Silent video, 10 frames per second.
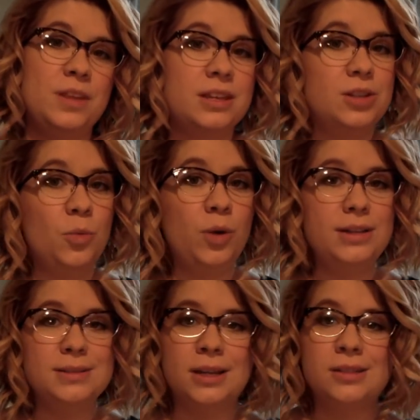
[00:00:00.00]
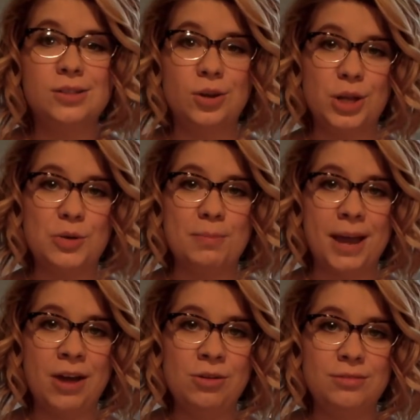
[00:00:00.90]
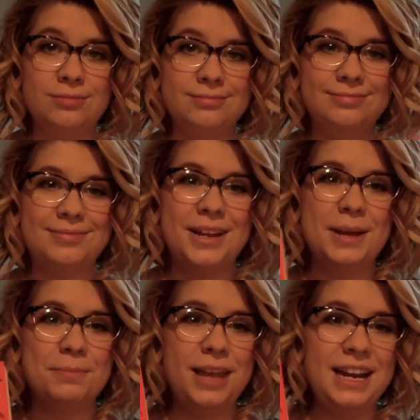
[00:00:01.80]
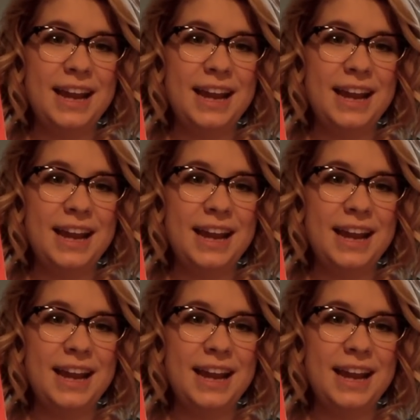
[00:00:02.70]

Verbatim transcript: So what's Solo about? Blade